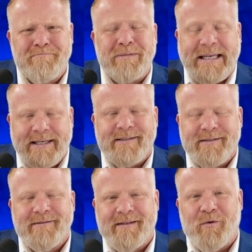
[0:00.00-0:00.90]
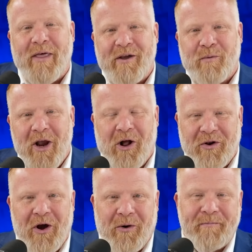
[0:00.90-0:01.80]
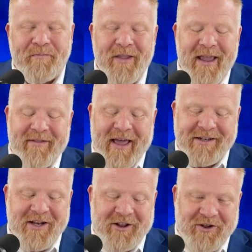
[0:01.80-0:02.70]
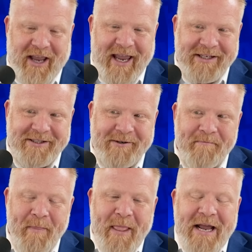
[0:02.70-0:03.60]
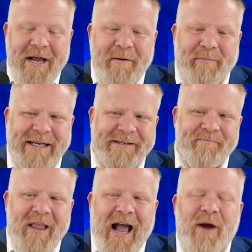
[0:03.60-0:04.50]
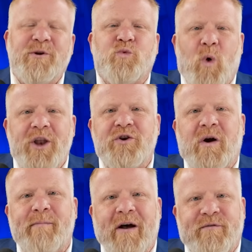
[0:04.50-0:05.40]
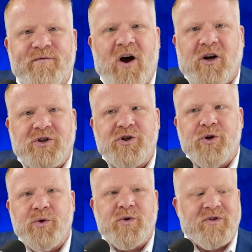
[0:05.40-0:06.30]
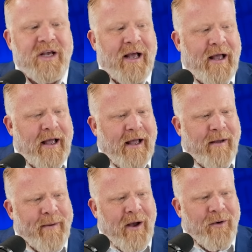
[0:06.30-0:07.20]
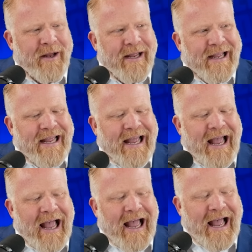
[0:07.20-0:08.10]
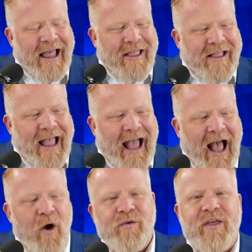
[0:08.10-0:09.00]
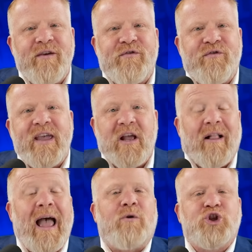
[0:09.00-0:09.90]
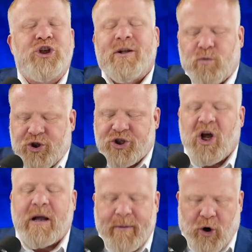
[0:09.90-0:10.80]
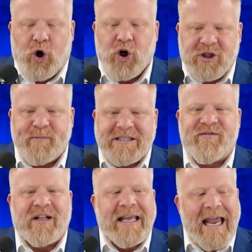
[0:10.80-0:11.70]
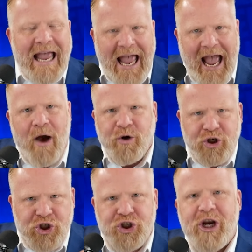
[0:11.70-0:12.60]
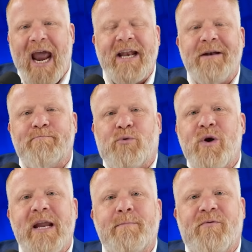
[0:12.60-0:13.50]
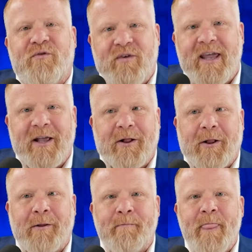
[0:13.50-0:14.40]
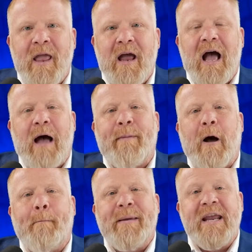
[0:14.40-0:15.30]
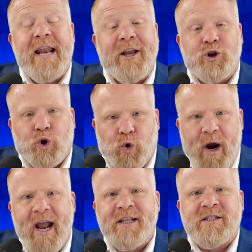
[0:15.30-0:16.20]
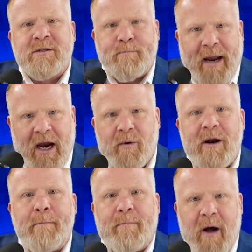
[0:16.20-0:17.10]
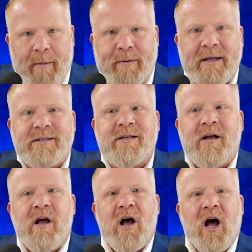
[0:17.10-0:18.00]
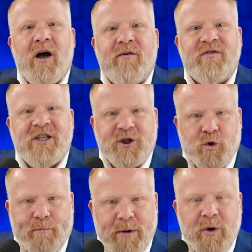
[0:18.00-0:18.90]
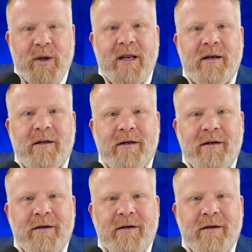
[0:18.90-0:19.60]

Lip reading: Please. Well, I think we all know that is not the case. But I always wonder about Fox News, about how they feel. We'll just talk about her specifically. How does Shannon Bream feel about being a transparent puppet of distributing